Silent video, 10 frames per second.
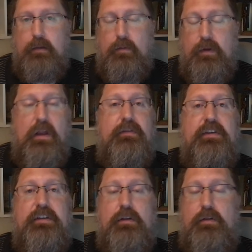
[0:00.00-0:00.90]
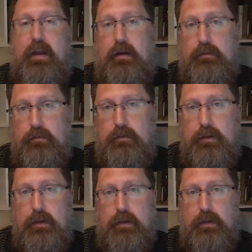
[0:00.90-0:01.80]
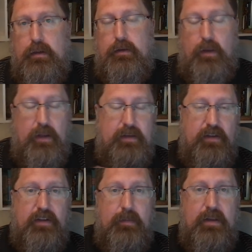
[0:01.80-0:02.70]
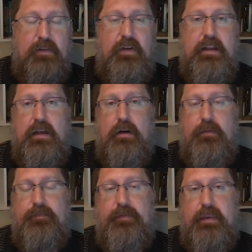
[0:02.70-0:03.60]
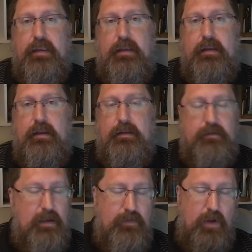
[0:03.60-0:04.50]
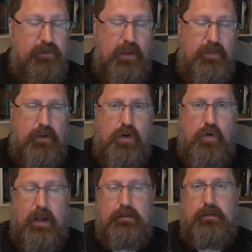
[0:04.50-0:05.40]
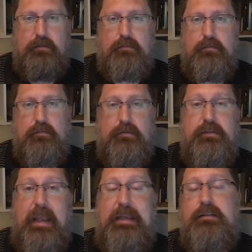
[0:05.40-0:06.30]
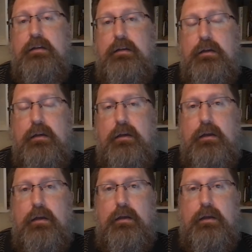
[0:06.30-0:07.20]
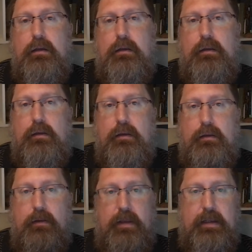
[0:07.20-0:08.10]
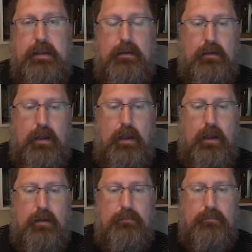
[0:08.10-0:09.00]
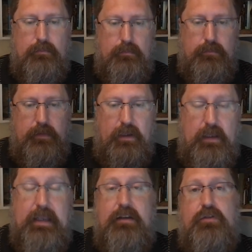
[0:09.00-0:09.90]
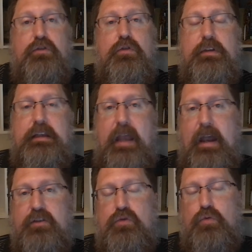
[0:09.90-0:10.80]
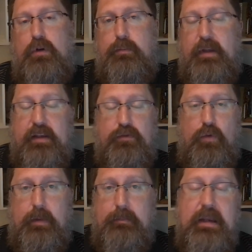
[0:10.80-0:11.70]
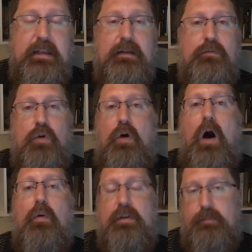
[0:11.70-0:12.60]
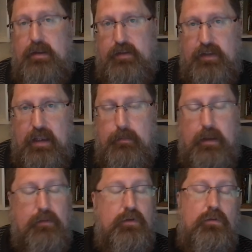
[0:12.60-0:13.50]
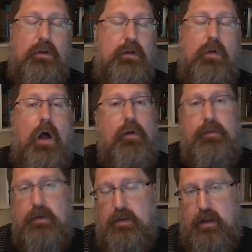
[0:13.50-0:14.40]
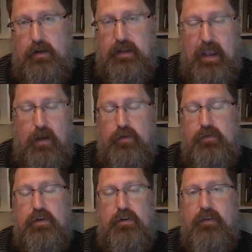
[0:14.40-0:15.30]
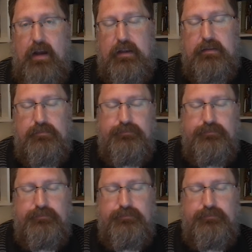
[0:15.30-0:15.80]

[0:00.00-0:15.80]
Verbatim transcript: We'd love to see you there. The link that's going to be in this video, even though it's not the correct date, the uh, the link to the actual place we'll be meeting will always be the same, and we'll, it will always be there on the calendar for you to find.